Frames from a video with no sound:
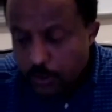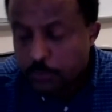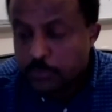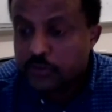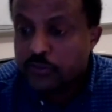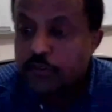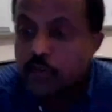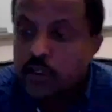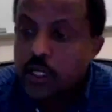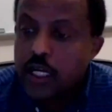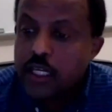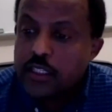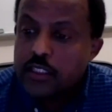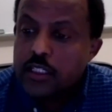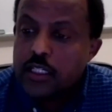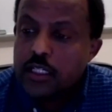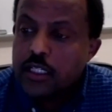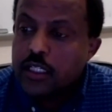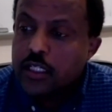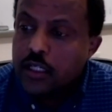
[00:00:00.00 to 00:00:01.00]
before I
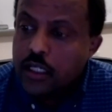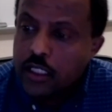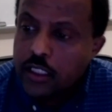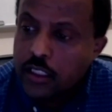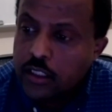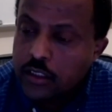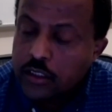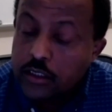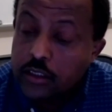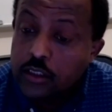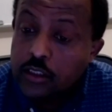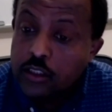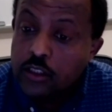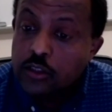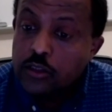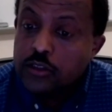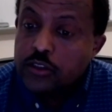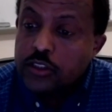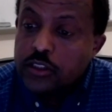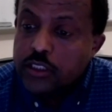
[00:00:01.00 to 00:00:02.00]
uh, uh,
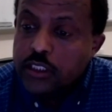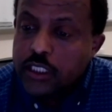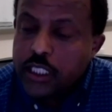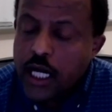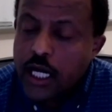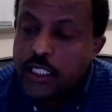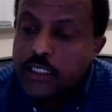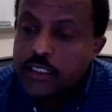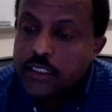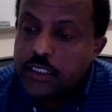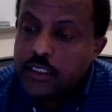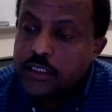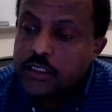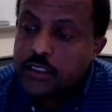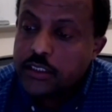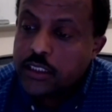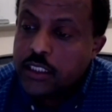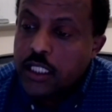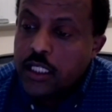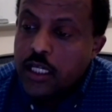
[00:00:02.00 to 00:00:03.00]
go to the
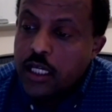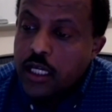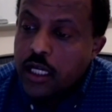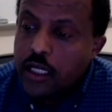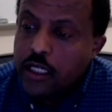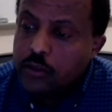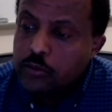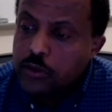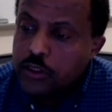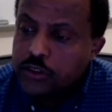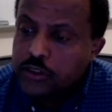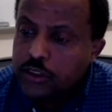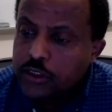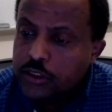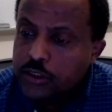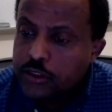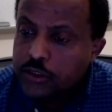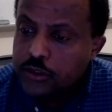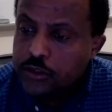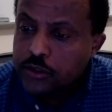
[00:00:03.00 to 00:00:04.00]
contents, I want to
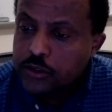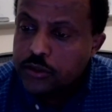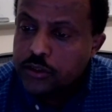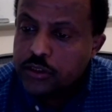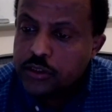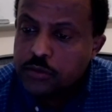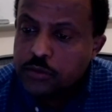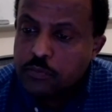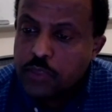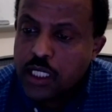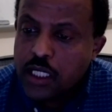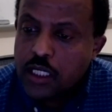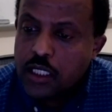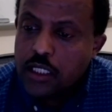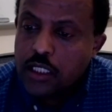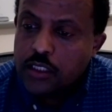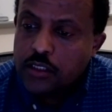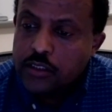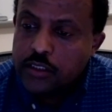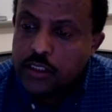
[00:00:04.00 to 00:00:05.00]
introduce my,
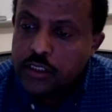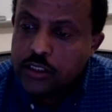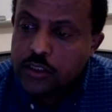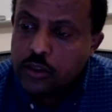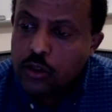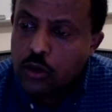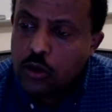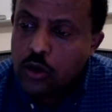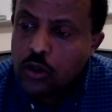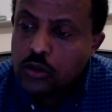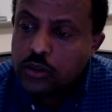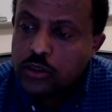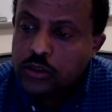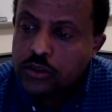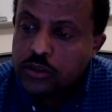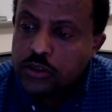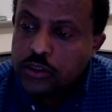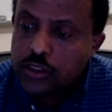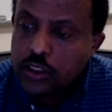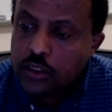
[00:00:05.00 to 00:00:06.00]
the
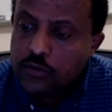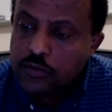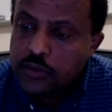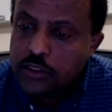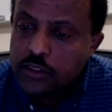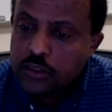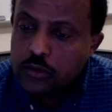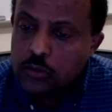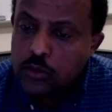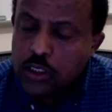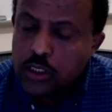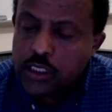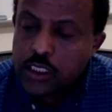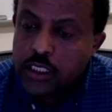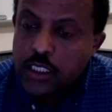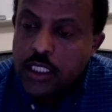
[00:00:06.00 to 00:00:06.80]
co-authors of this work.